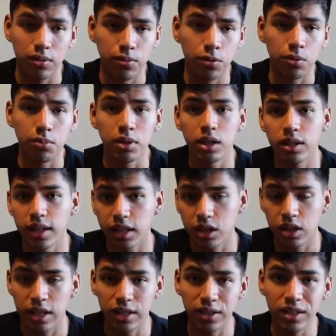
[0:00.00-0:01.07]
for me,
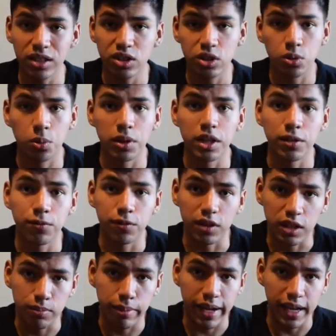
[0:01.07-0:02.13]
at least 20
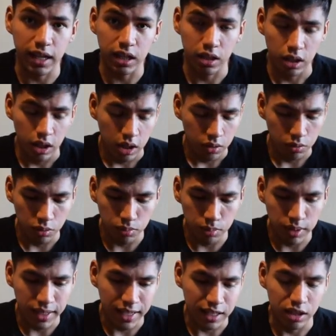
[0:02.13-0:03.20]
feedback would
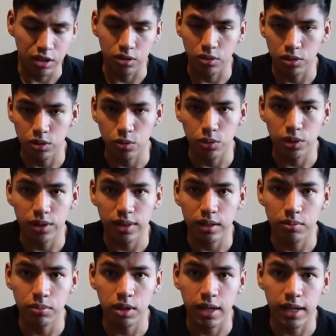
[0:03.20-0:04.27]
be ideal. You want
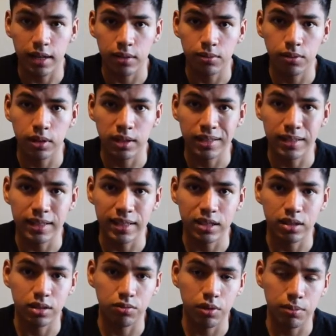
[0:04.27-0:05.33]
them to have a
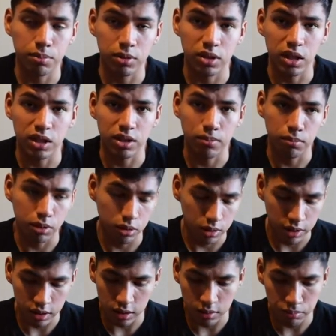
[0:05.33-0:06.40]
decent reputation
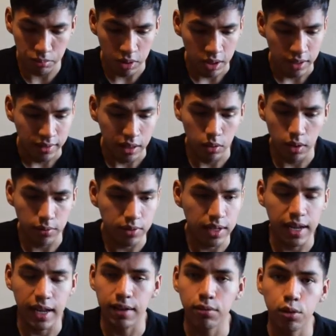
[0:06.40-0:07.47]
built up. They don't have to
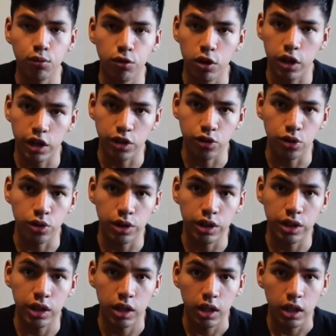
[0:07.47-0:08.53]
have over 100.